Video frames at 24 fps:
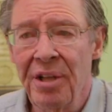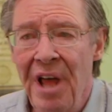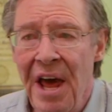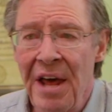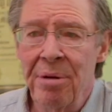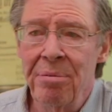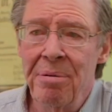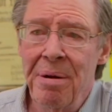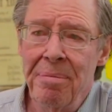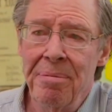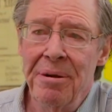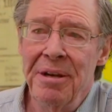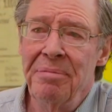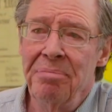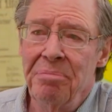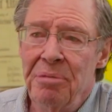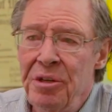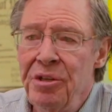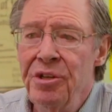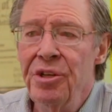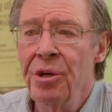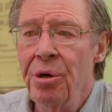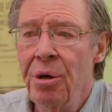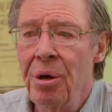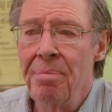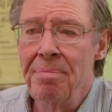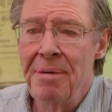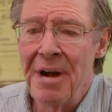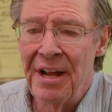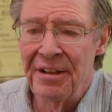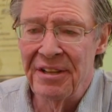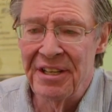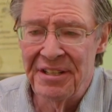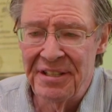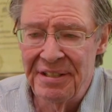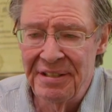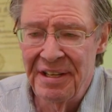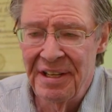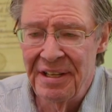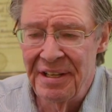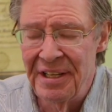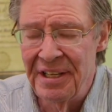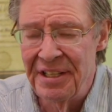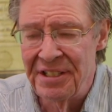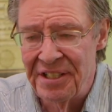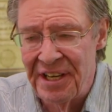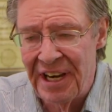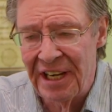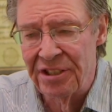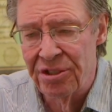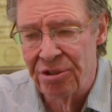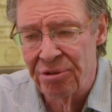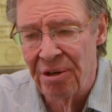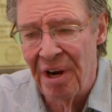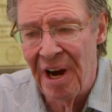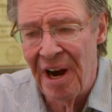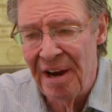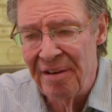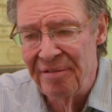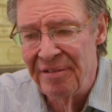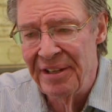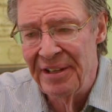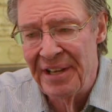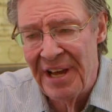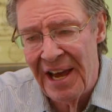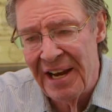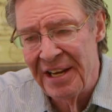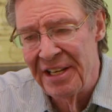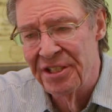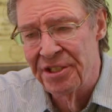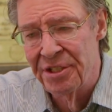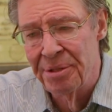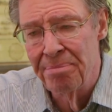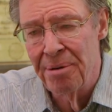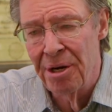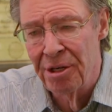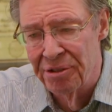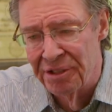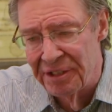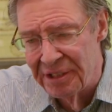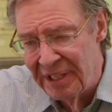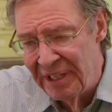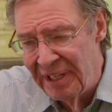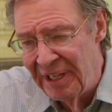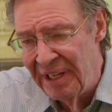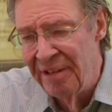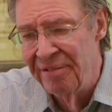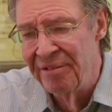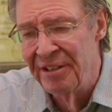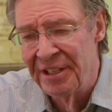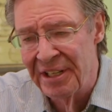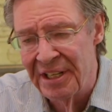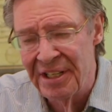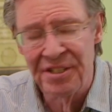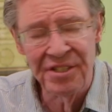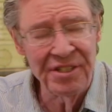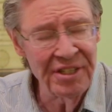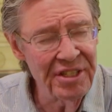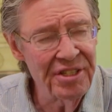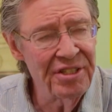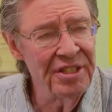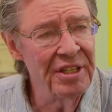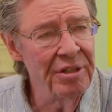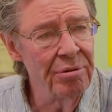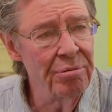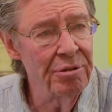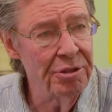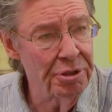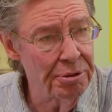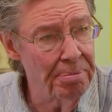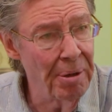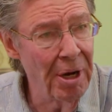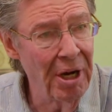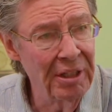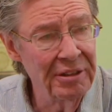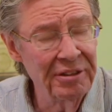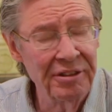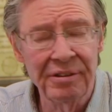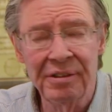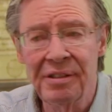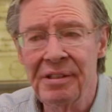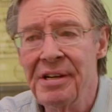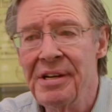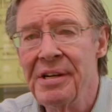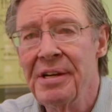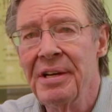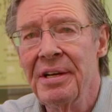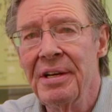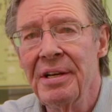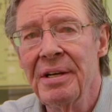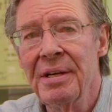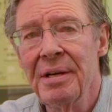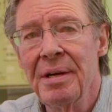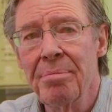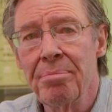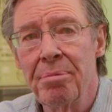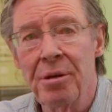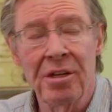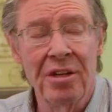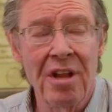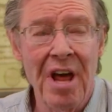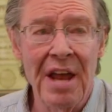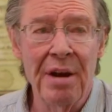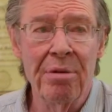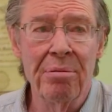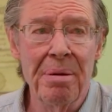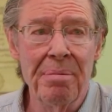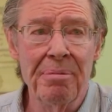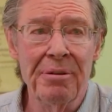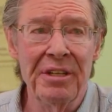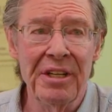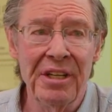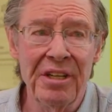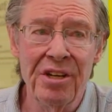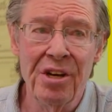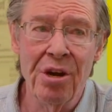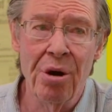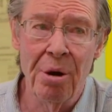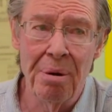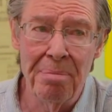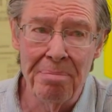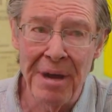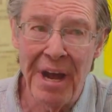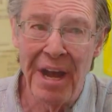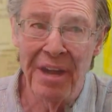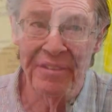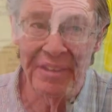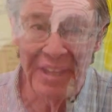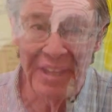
lot of women knew about the sex drive, and that is the most even, consistent response. But a lot of women didn't know about